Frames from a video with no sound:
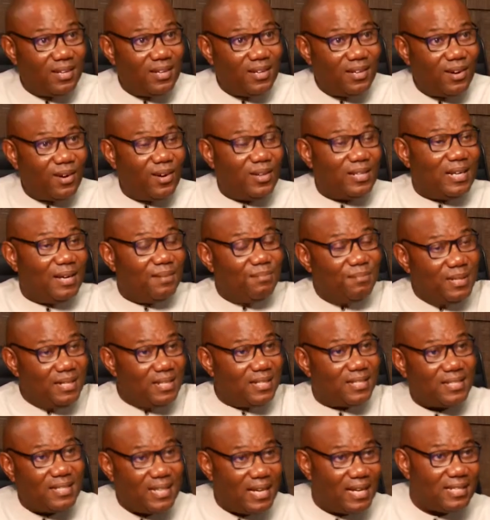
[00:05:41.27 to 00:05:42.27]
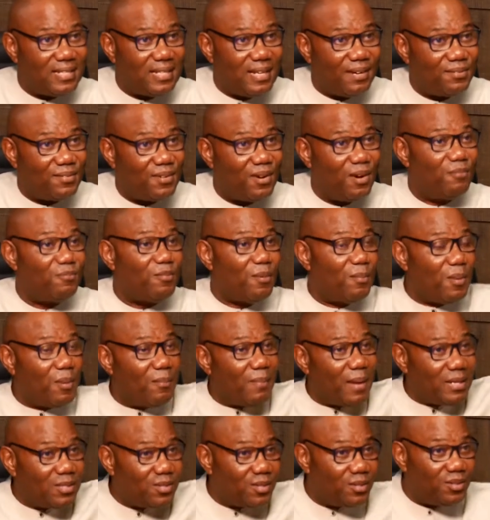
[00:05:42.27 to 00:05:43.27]
Other ministers have come from
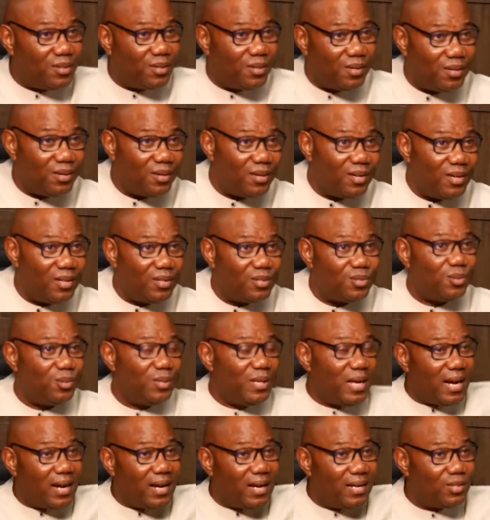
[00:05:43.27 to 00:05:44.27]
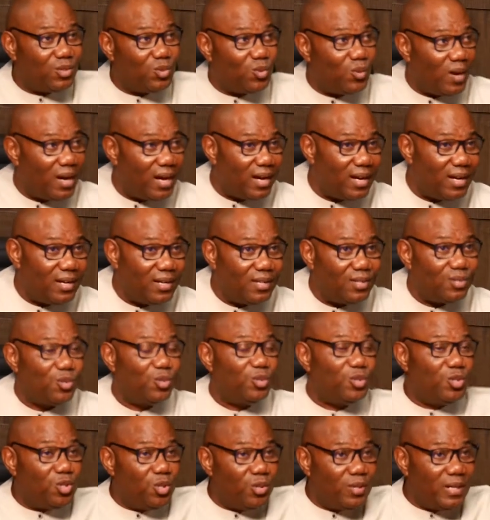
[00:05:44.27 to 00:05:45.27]
Obasanjo to Yaradua
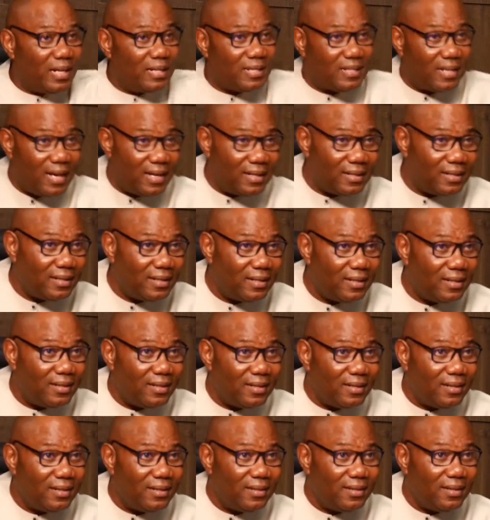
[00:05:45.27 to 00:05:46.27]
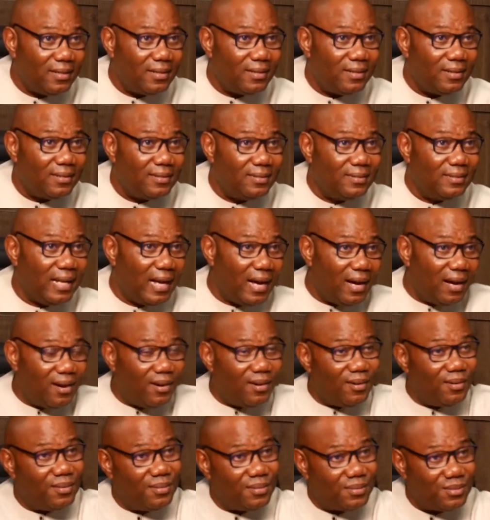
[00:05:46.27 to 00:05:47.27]
to Jonathan,
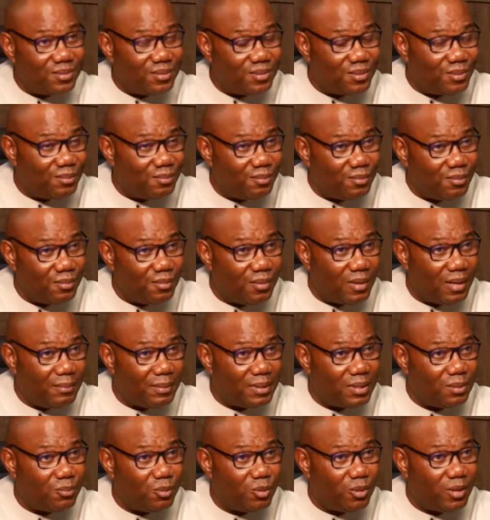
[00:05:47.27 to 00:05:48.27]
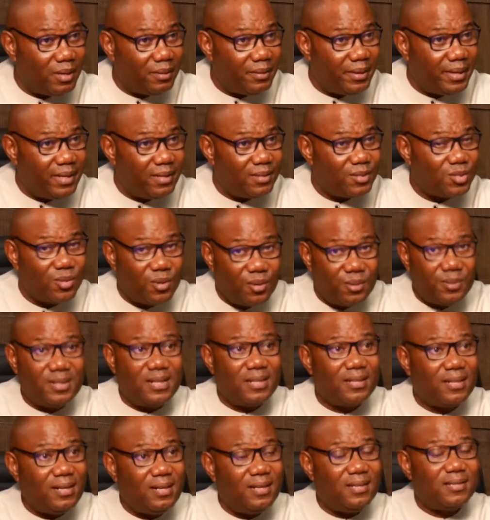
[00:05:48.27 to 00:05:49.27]
now to Muhammad Buhari. So
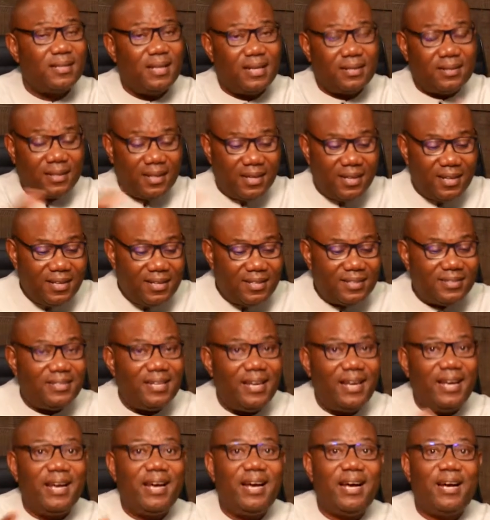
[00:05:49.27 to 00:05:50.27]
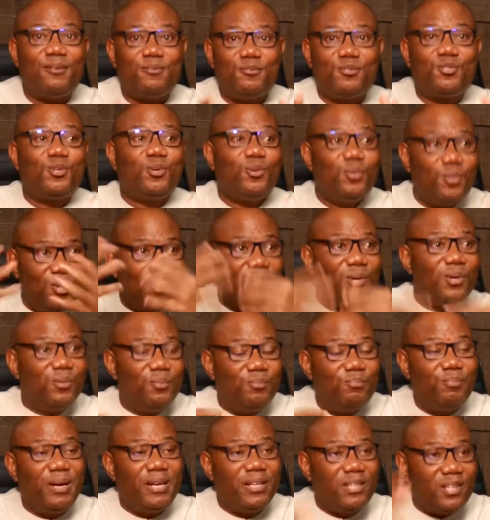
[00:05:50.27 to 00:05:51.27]
the thing is that they have to
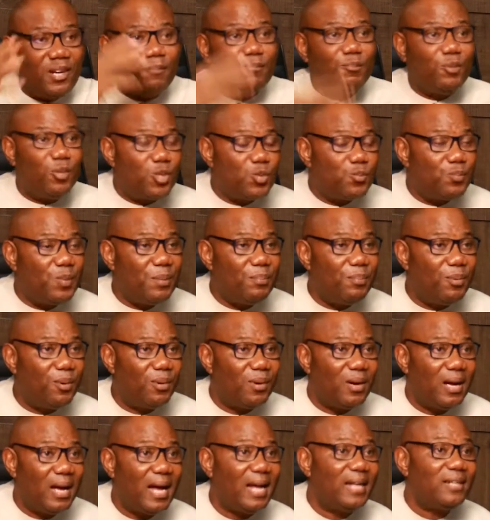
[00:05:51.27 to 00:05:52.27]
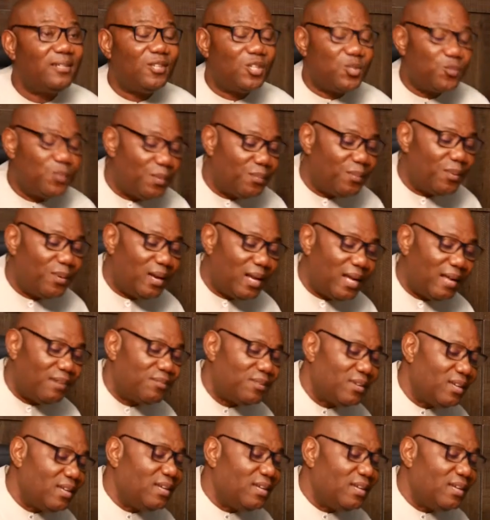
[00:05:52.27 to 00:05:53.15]
bring up those people. And those people have,